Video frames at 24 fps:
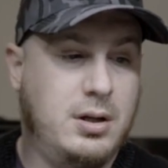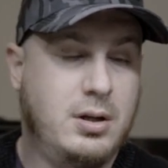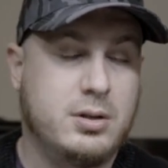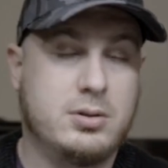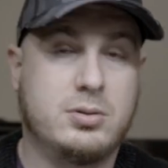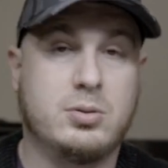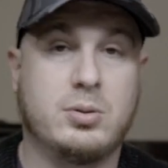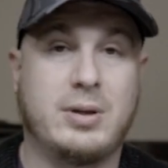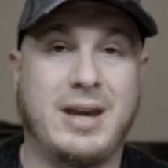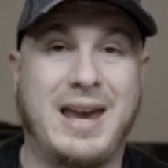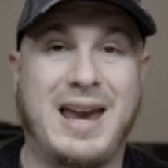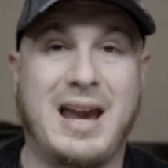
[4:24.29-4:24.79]

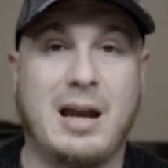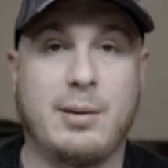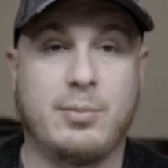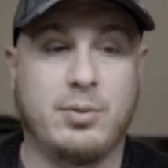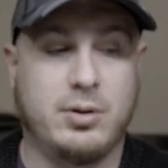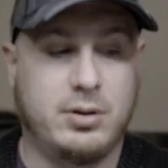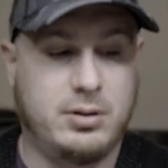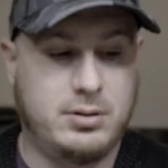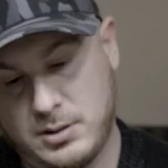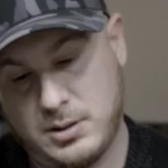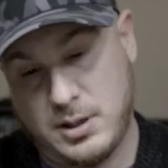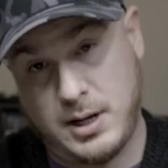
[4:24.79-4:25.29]
to
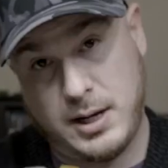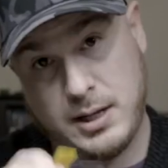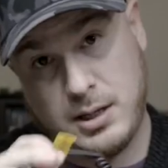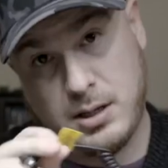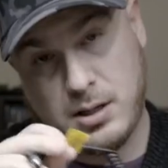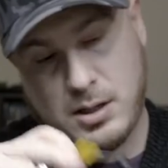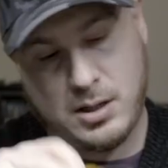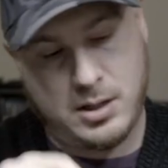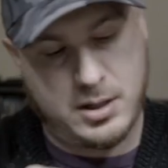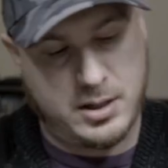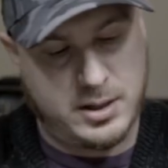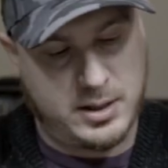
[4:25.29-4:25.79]
cameras.
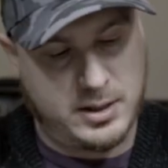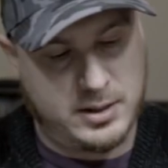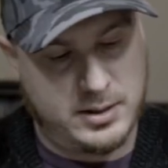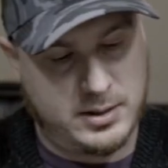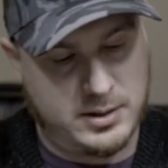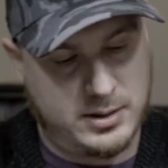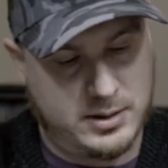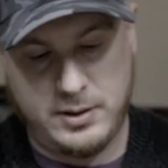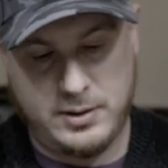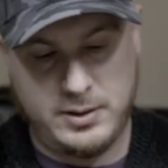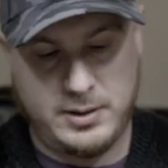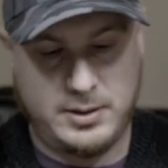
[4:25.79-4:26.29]

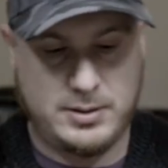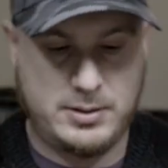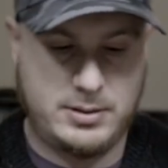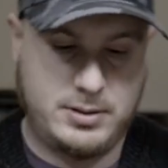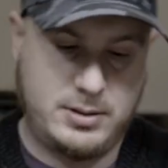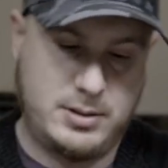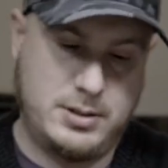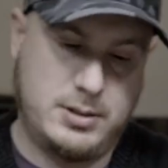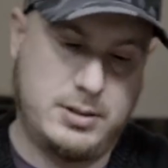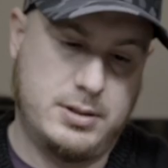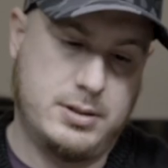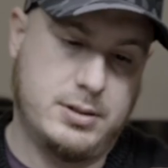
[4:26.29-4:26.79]
Nikon, this
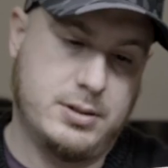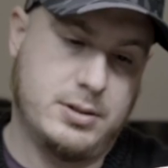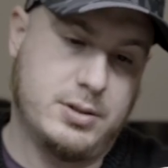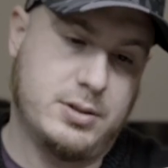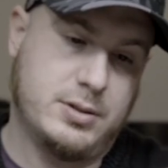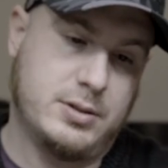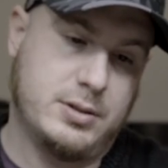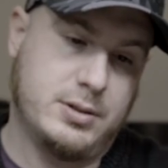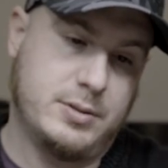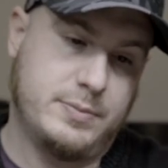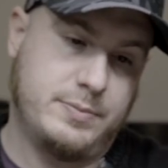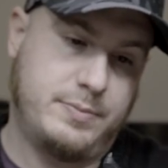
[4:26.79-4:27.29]

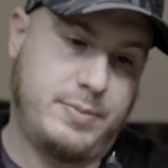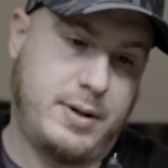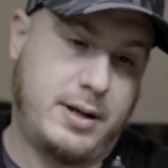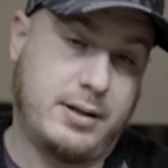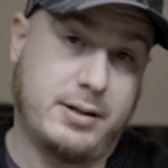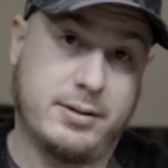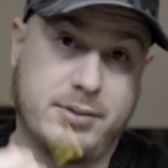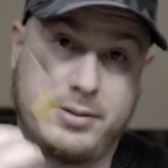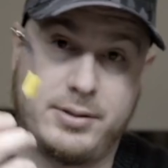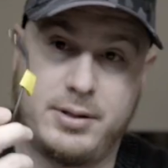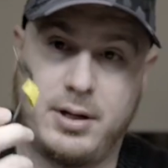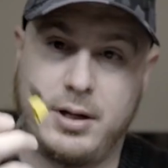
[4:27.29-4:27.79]
is
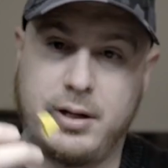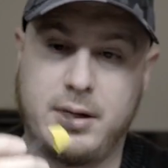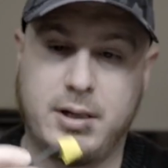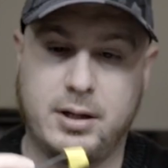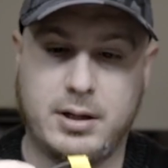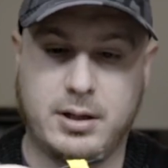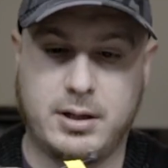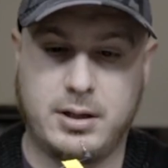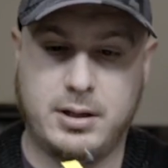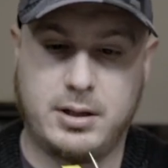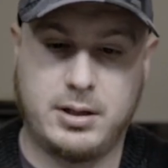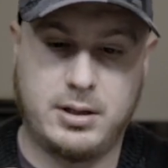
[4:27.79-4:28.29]

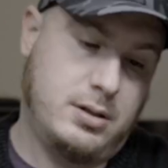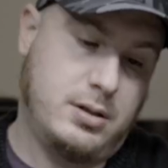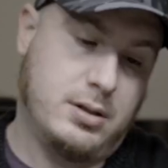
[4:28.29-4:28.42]
Panasonic,